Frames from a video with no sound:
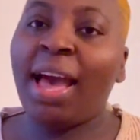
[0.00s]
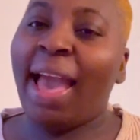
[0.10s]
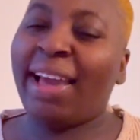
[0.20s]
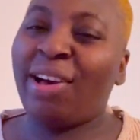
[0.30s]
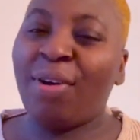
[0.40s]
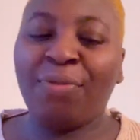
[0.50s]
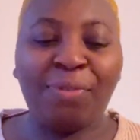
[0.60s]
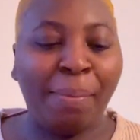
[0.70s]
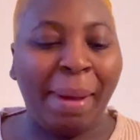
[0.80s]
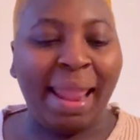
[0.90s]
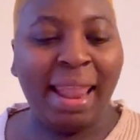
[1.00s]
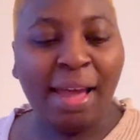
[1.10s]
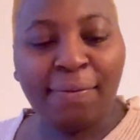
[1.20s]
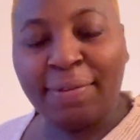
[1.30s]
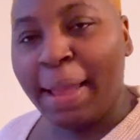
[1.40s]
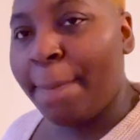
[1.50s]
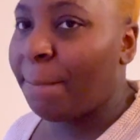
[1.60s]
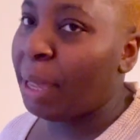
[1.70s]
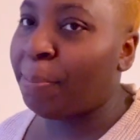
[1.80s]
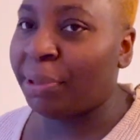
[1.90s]
I got from my lovely
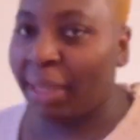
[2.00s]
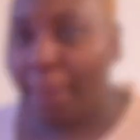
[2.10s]
people them.